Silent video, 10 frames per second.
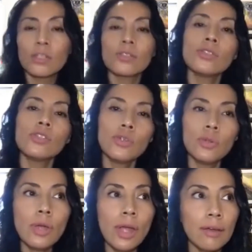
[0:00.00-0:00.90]
So
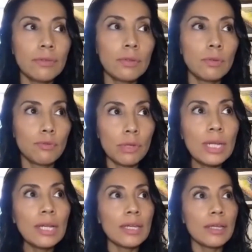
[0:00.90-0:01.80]
you have to
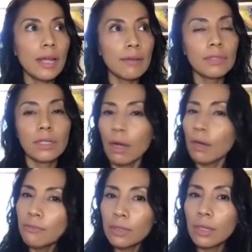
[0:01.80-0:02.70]
really have the
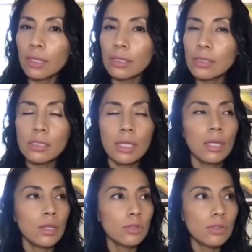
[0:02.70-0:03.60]
confidence
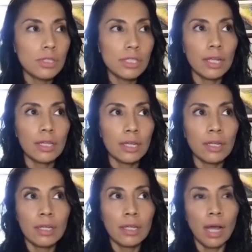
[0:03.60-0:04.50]
to say, like,
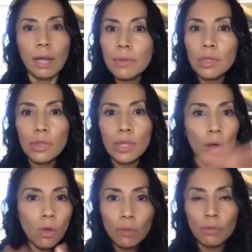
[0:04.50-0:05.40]
I'm
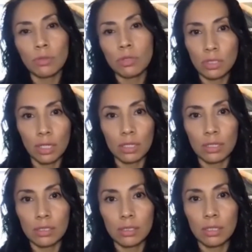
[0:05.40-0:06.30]
none of those
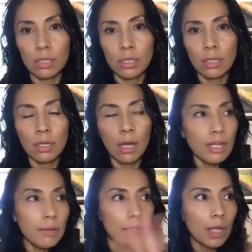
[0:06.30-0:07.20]
things. I
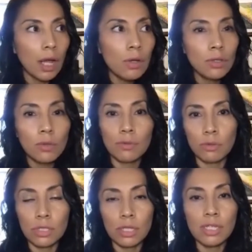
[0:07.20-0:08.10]
am none of
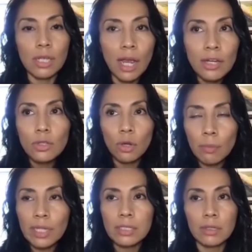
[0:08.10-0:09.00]
those things. I know
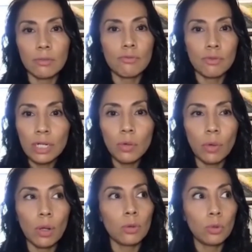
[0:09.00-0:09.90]
myself really
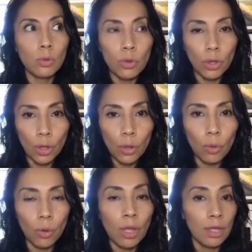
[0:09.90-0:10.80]
well to
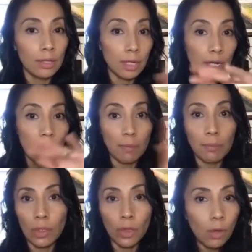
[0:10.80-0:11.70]
know that I
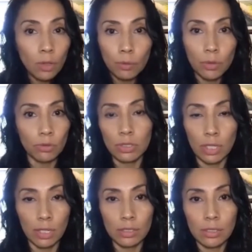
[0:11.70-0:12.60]
am none of those
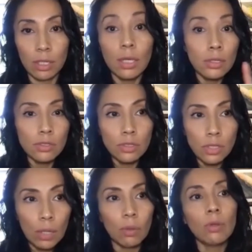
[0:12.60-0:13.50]
things.
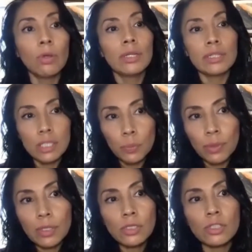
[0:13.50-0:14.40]
So this
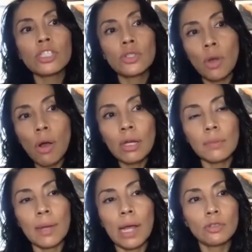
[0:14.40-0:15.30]
person is talking
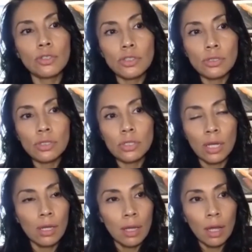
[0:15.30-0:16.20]
about just
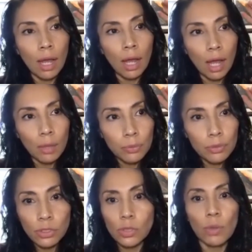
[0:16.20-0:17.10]
a
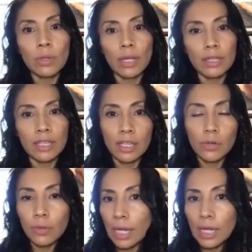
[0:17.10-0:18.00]
persona they
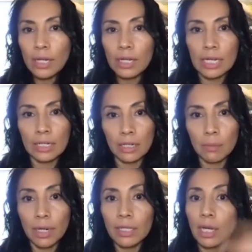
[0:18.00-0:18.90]
created in their
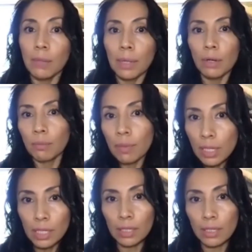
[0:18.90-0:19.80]
mind about
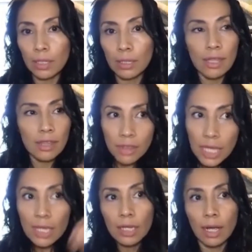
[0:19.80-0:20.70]
me. They
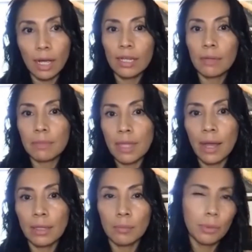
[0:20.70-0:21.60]
think I am
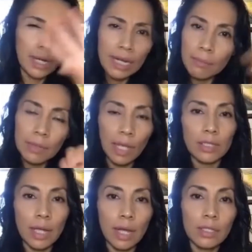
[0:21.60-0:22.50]
that, but I am
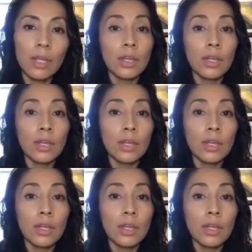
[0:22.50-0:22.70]
not that.